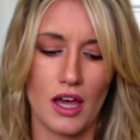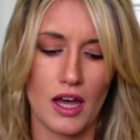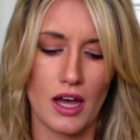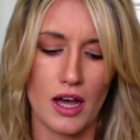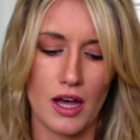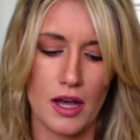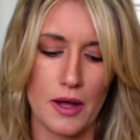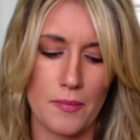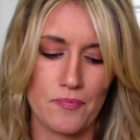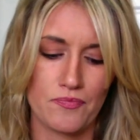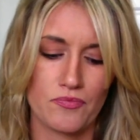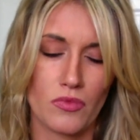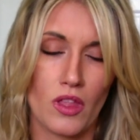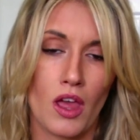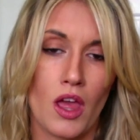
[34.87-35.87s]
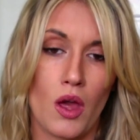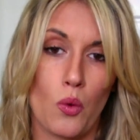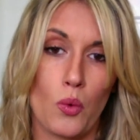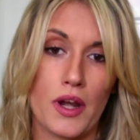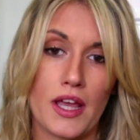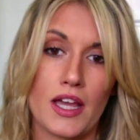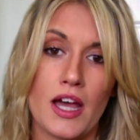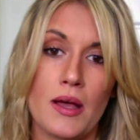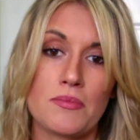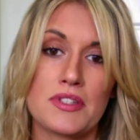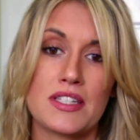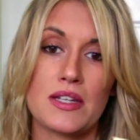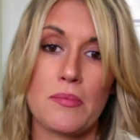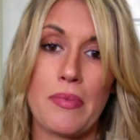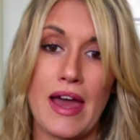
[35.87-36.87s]
Um, when it comes
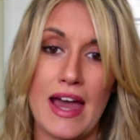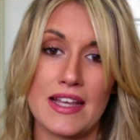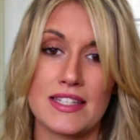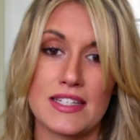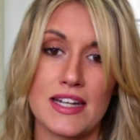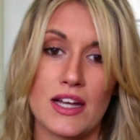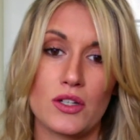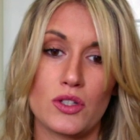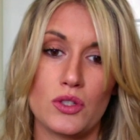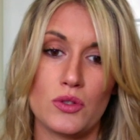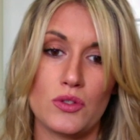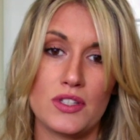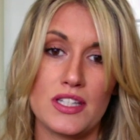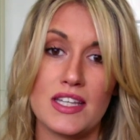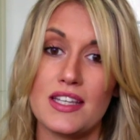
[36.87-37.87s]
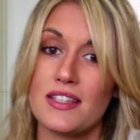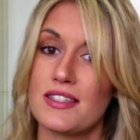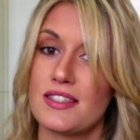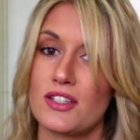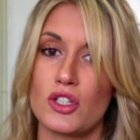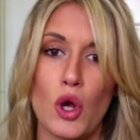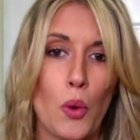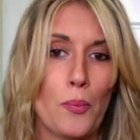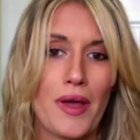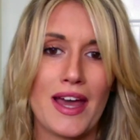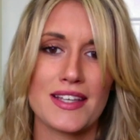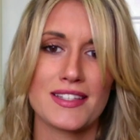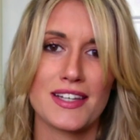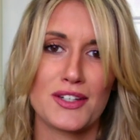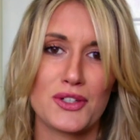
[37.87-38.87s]
to passing out tuzis, don't
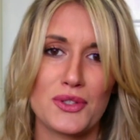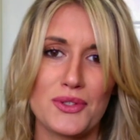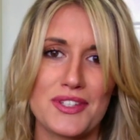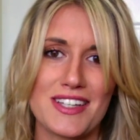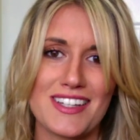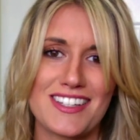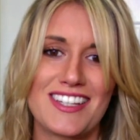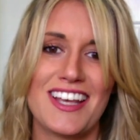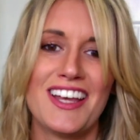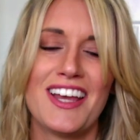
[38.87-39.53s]
pass out tuzis.